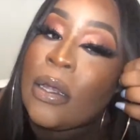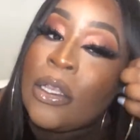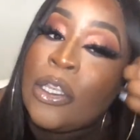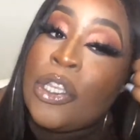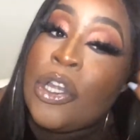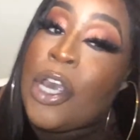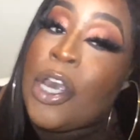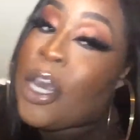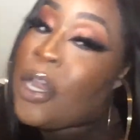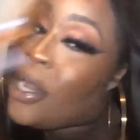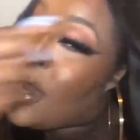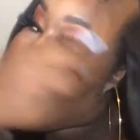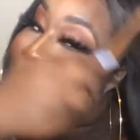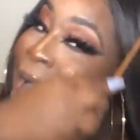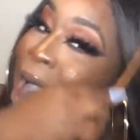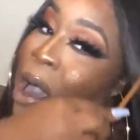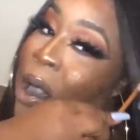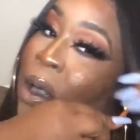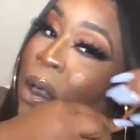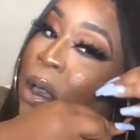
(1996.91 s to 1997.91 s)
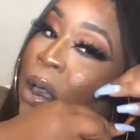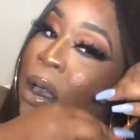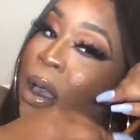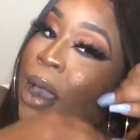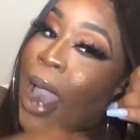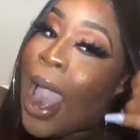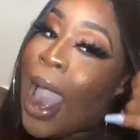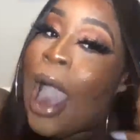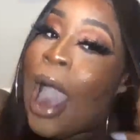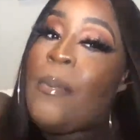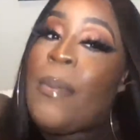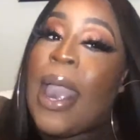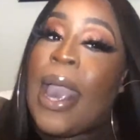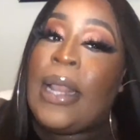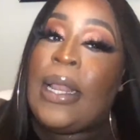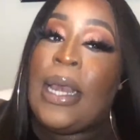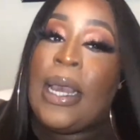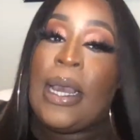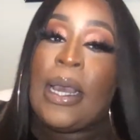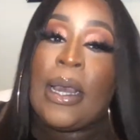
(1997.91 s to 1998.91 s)
Do you know how
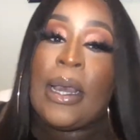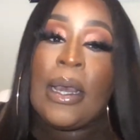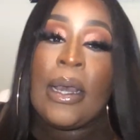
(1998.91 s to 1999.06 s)
many?